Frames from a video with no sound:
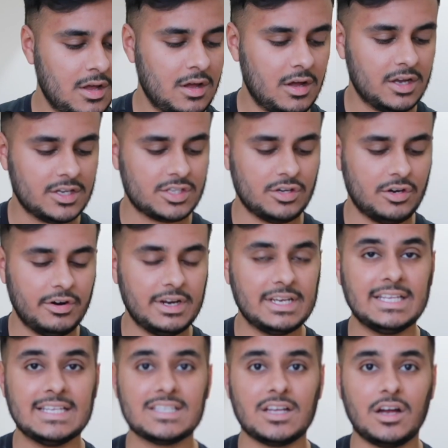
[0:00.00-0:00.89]
Okay, so
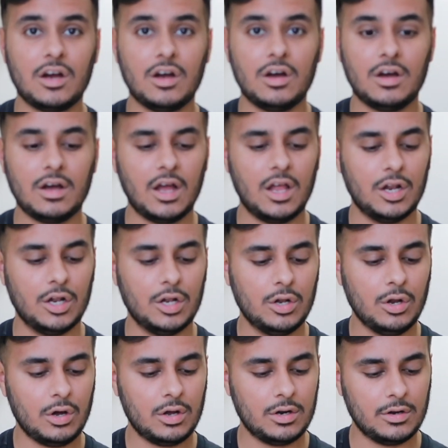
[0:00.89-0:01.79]
already these are a
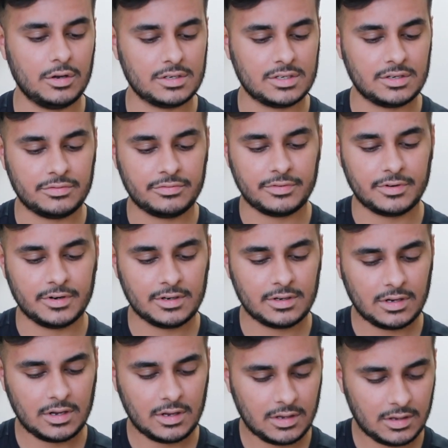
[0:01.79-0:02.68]
lot different.